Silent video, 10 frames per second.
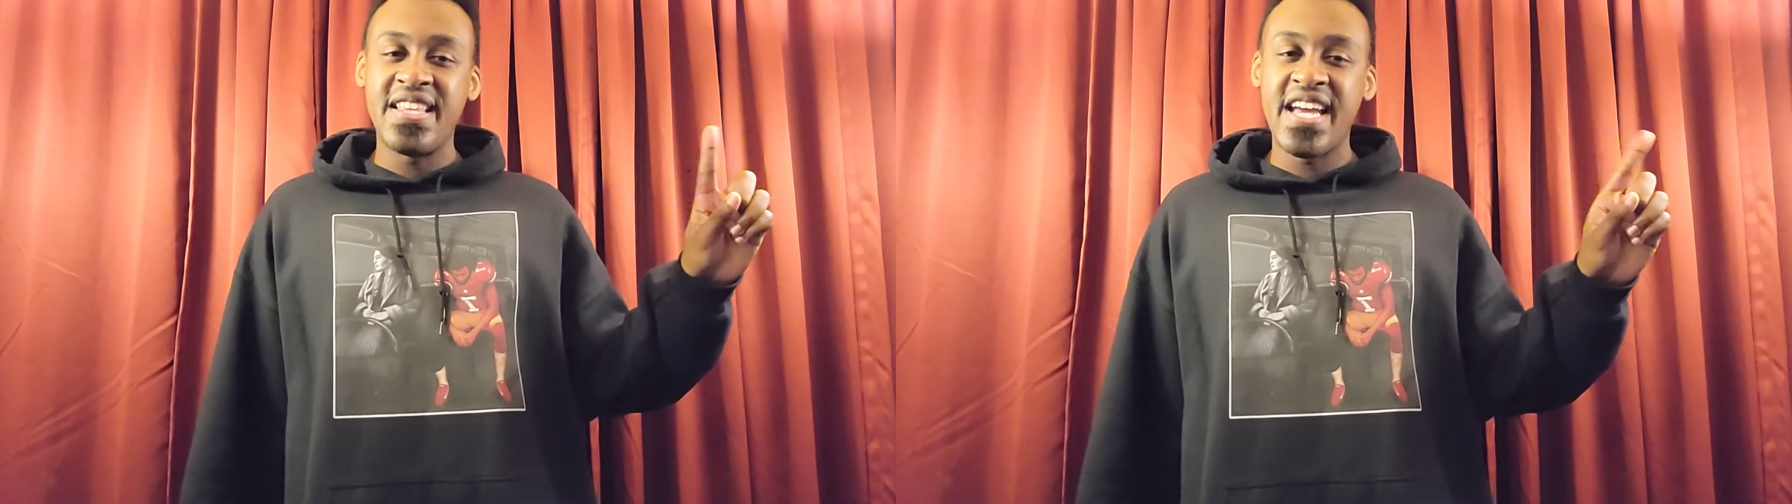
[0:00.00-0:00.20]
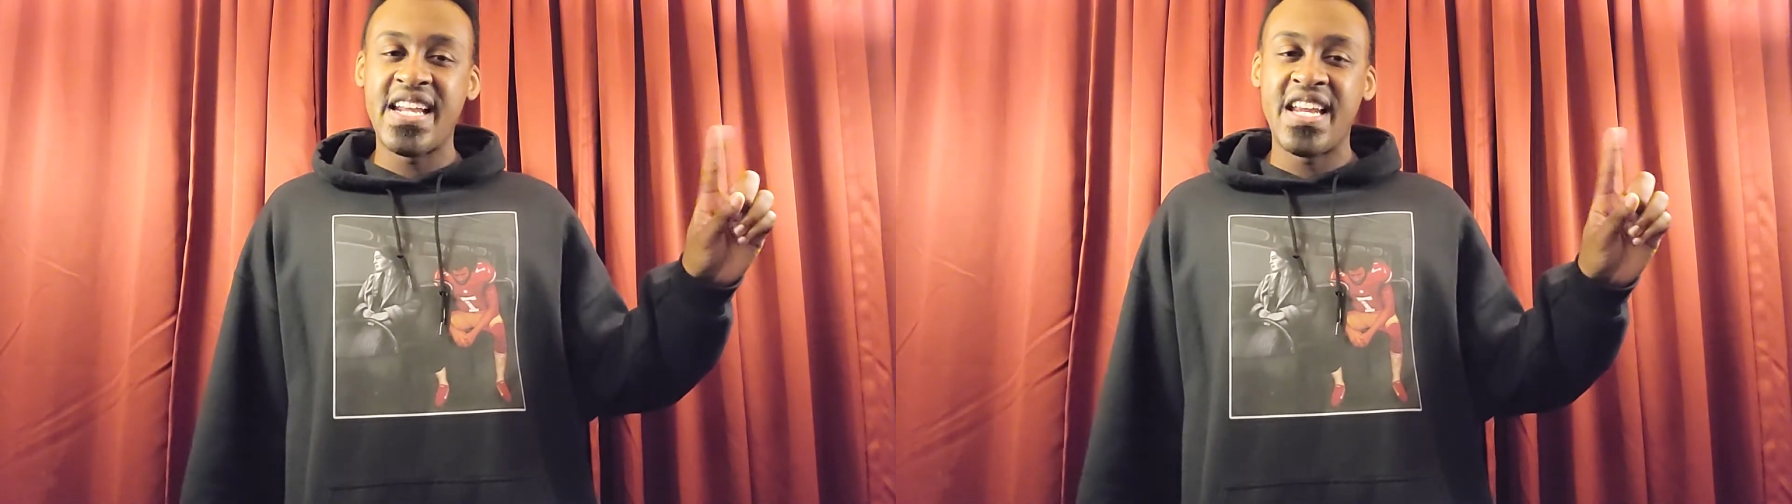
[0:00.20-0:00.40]

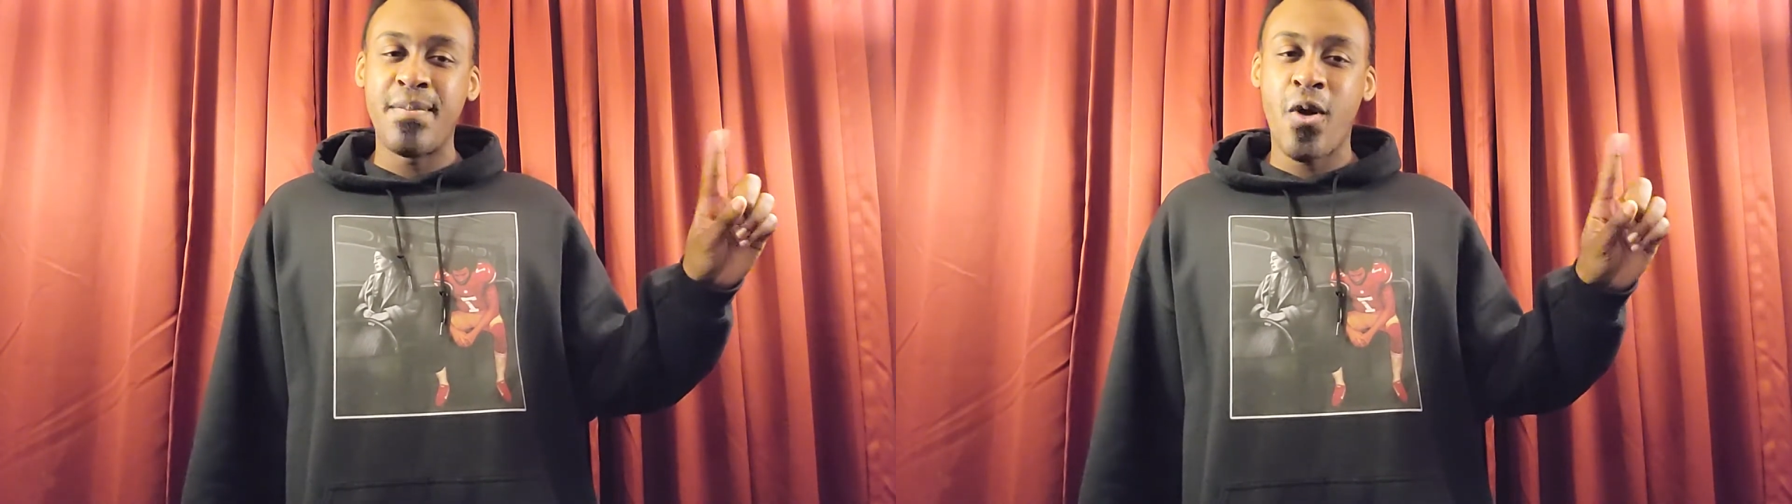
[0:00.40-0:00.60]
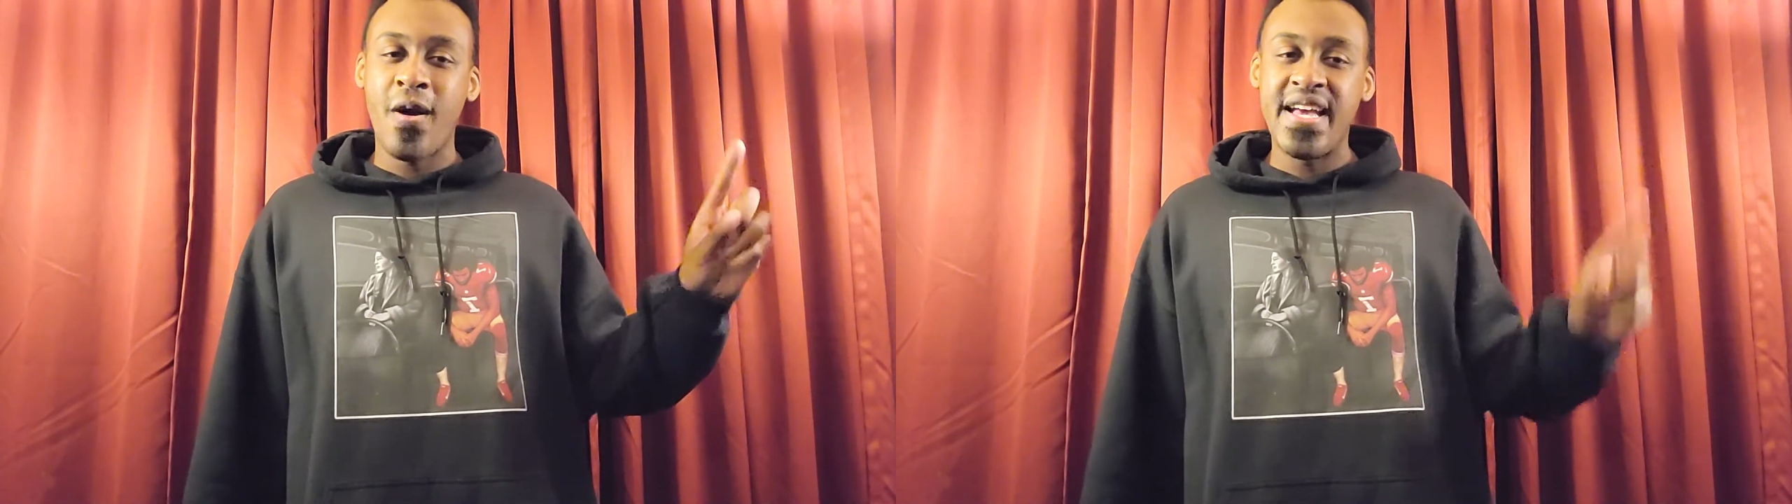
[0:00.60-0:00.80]
in
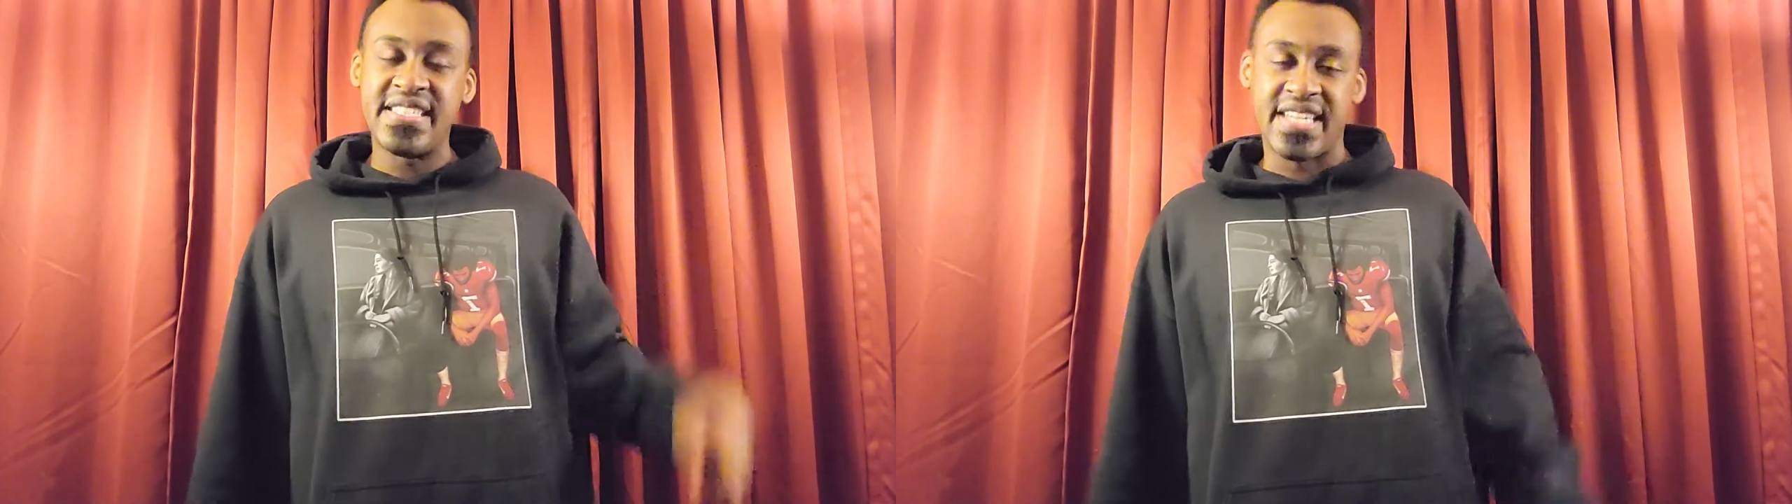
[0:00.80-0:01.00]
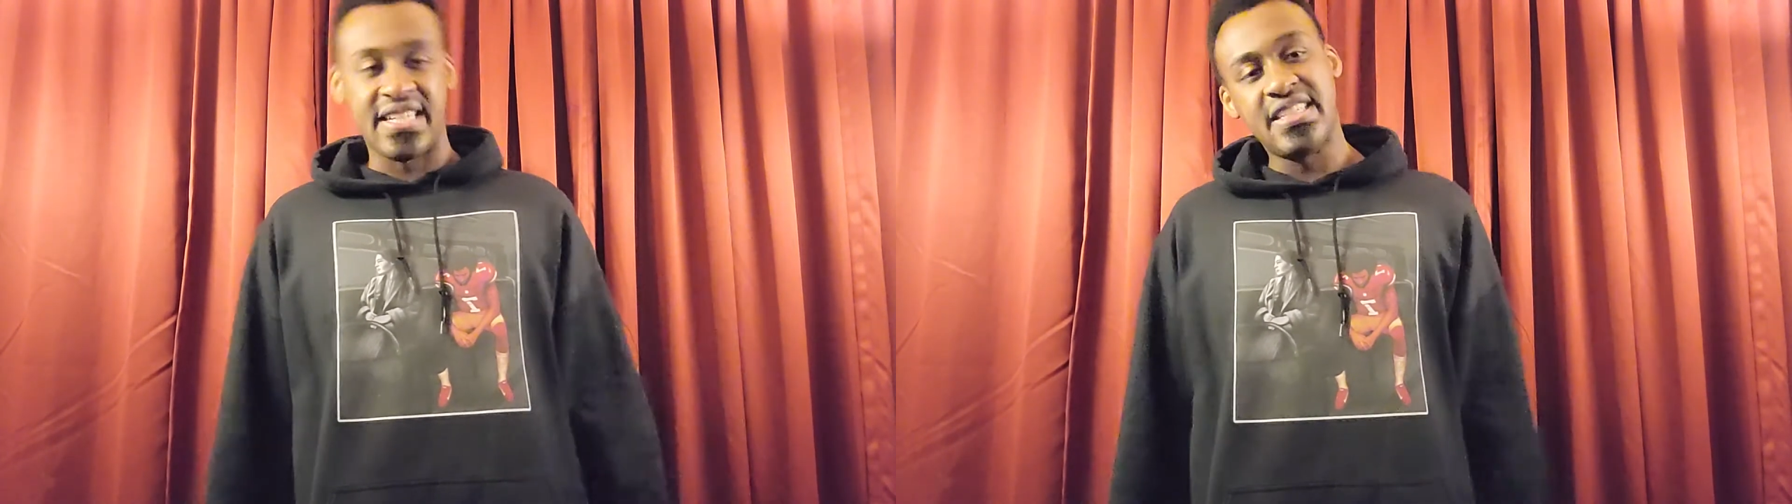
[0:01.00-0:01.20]
anymore,
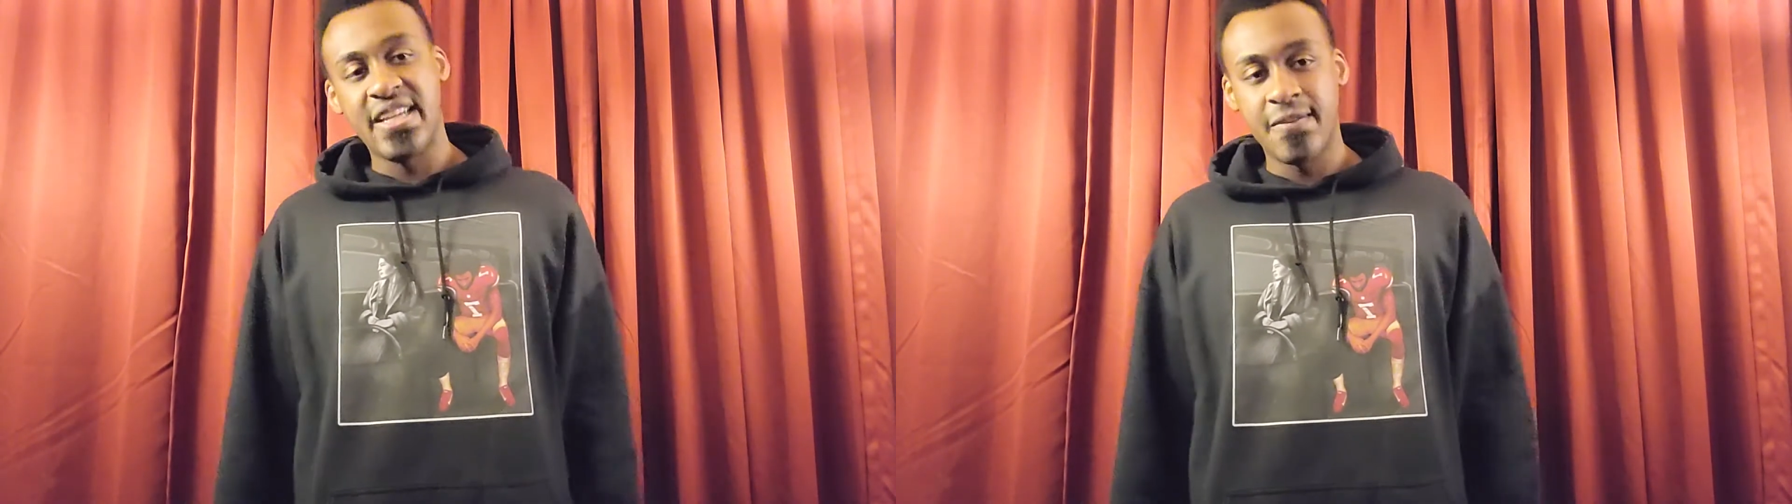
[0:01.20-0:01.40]
is it?